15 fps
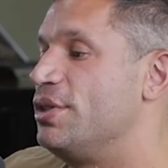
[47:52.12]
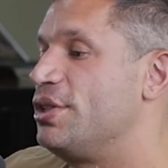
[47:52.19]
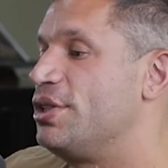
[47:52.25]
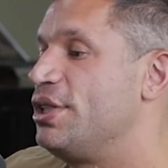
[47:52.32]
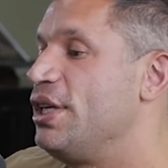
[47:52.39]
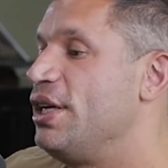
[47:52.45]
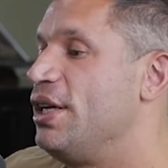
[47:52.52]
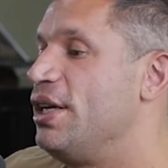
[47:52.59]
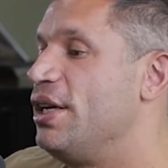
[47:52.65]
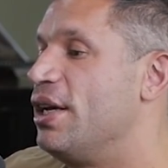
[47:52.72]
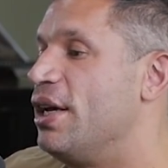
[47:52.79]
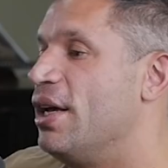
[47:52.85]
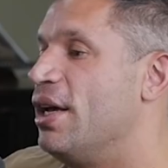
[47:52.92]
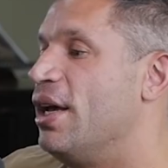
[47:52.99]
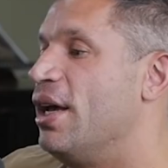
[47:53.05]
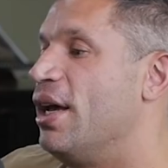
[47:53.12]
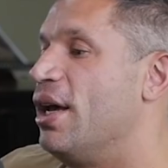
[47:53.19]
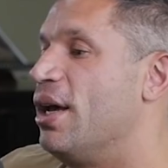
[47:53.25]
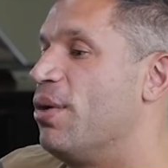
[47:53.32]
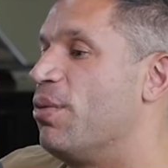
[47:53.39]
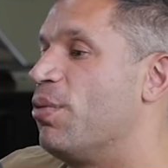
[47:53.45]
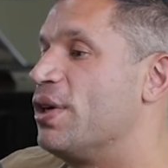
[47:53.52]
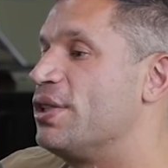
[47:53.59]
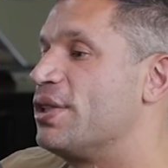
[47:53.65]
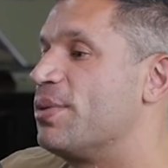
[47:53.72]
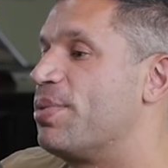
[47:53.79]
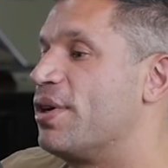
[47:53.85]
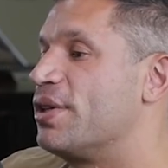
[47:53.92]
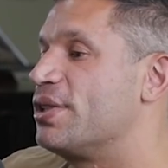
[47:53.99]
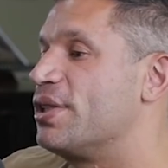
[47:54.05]
She was
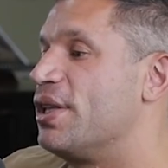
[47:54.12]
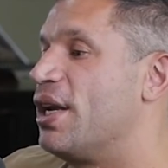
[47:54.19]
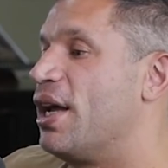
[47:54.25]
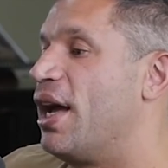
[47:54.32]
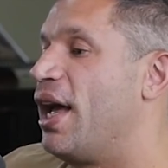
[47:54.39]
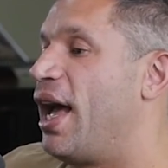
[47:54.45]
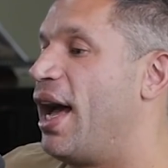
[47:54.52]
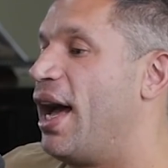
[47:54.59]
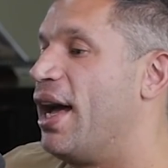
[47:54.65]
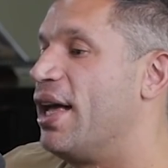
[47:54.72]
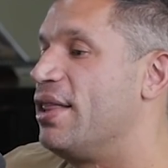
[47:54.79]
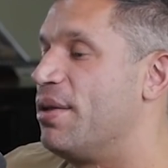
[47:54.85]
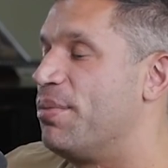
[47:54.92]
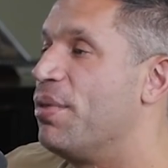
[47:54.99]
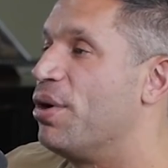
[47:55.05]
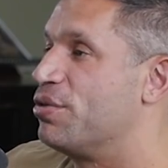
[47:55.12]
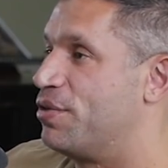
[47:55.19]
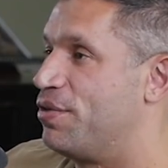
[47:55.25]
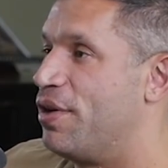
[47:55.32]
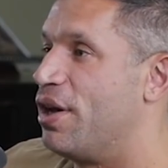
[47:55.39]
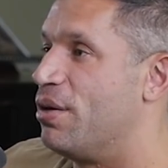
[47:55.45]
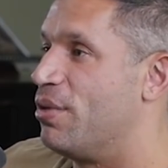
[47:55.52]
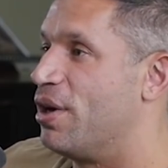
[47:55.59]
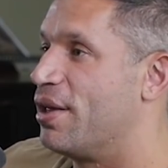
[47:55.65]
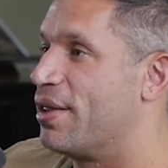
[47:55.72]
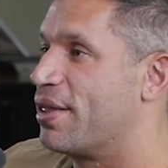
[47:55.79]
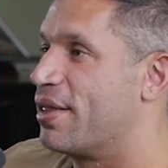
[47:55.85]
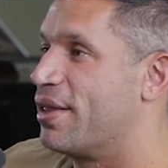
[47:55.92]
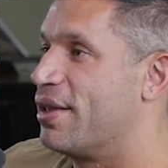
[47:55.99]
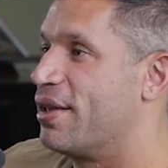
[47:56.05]
the person that I had the most fun
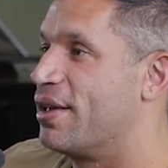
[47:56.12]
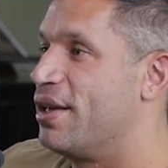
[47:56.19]
with,